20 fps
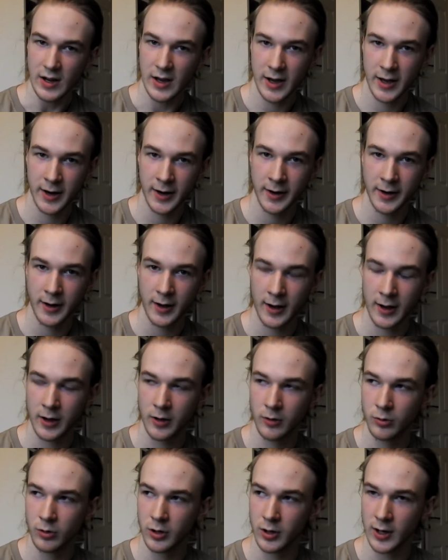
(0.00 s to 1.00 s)
And
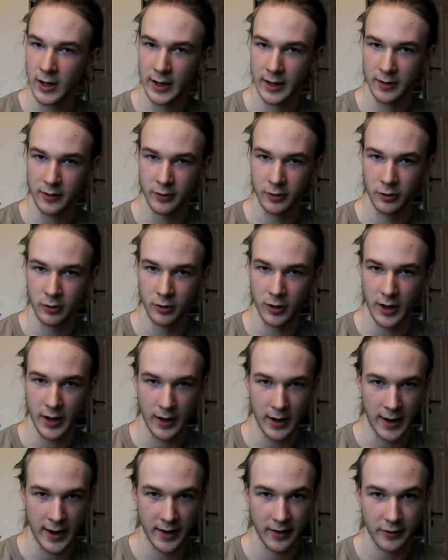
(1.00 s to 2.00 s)
I would like to
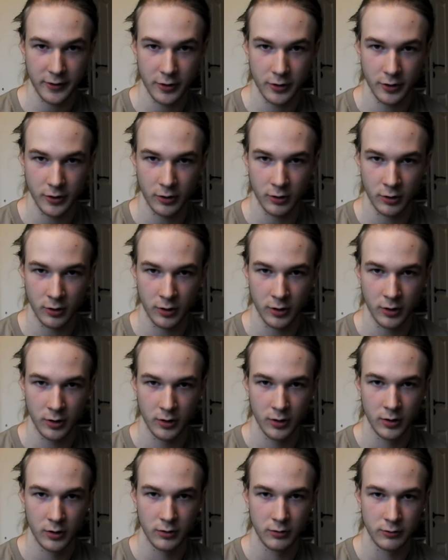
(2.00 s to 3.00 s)
answer your
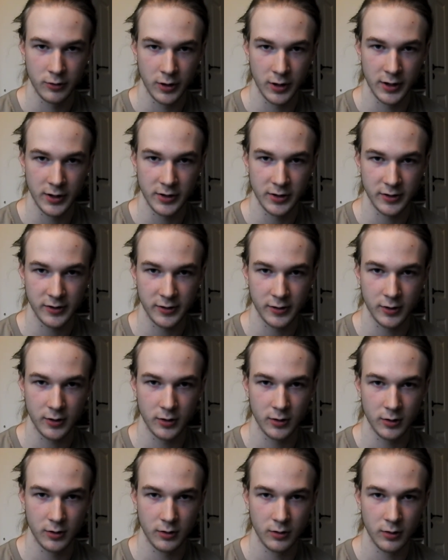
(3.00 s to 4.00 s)
religious
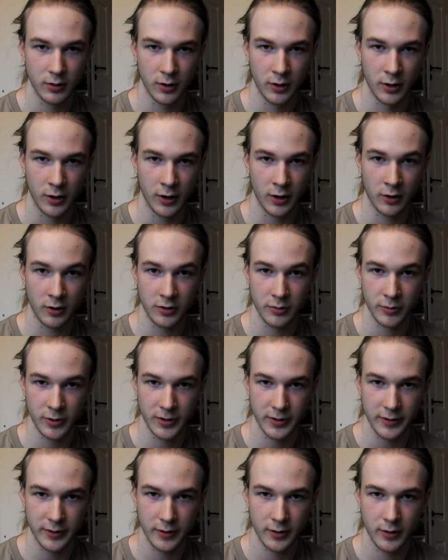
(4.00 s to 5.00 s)

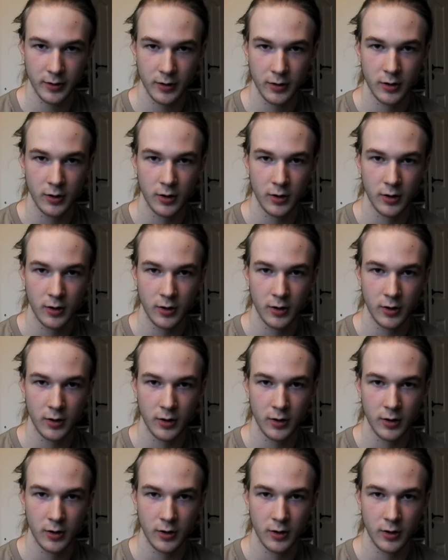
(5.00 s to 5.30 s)
arguments